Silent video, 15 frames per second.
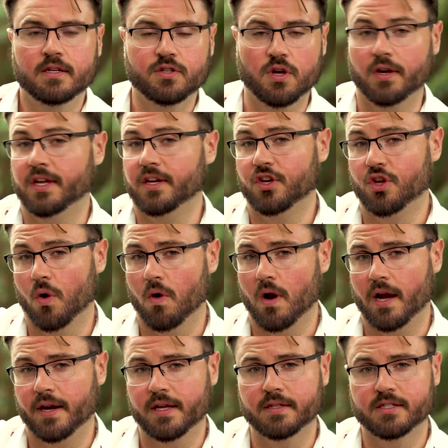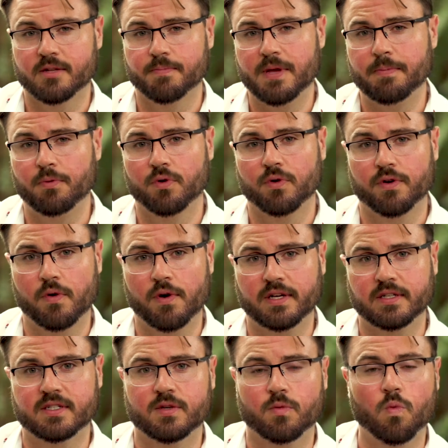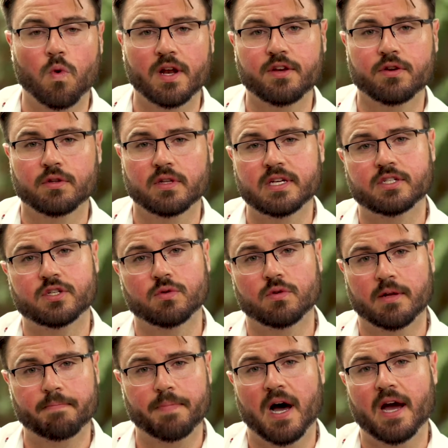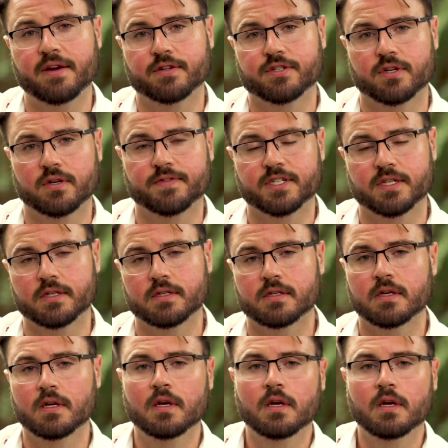targeting your audience, the people who are going to want your lead tool and buy your services,